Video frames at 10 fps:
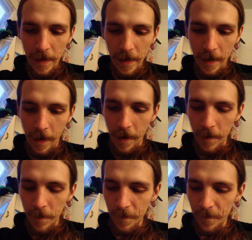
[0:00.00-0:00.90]
Uh,
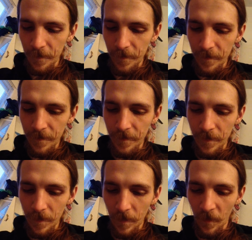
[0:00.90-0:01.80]

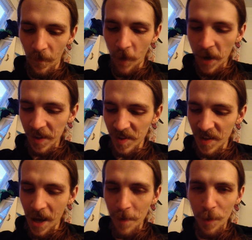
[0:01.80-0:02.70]

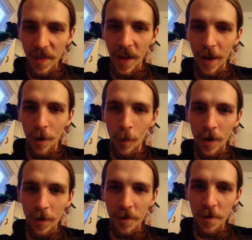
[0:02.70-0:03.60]
Frankenstein by the Egger
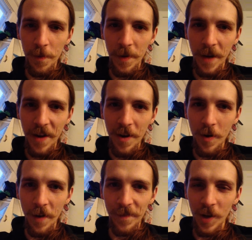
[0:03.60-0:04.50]
Winter Group. I
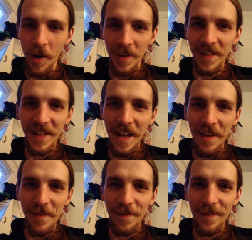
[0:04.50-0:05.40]
know I've talked to
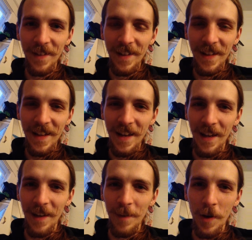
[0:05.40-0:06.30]
Dave
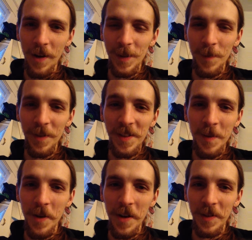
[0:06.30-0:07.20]
and possibly
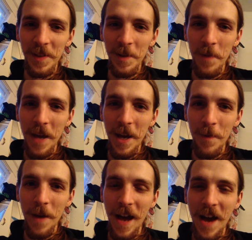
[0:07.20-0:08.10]
someone else in the band
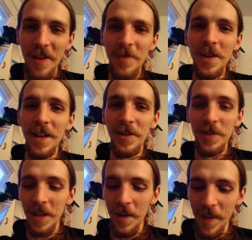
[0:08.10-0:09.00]
about how you guys
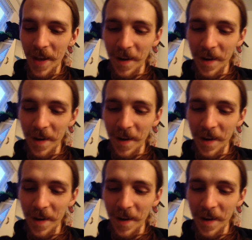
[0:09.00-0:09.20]
should cover that.